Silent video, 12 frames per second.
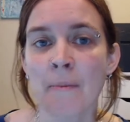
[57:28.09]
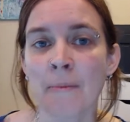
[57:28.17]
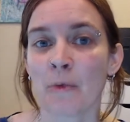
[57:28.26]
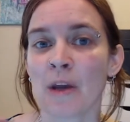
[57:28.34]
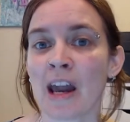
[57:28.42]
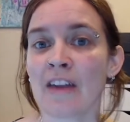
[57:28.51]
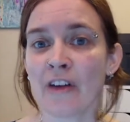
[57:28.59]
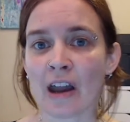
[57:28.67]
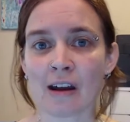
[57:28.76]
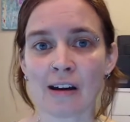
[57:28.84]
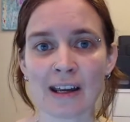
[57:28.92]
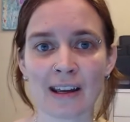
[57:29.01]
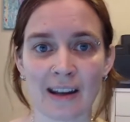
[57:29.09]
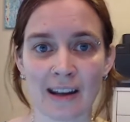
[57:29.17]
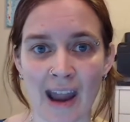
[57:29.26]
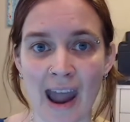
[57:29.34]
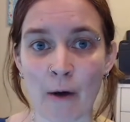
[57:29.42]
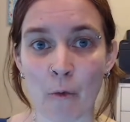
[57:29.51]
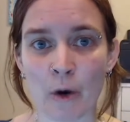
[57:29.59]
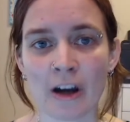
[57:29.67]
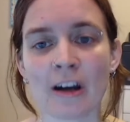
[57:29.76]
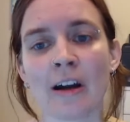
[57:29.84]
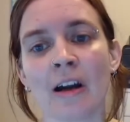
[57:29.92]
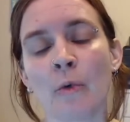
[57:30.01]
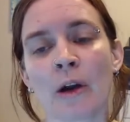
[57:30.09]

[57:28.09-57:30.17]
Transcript: But when I fire it at work,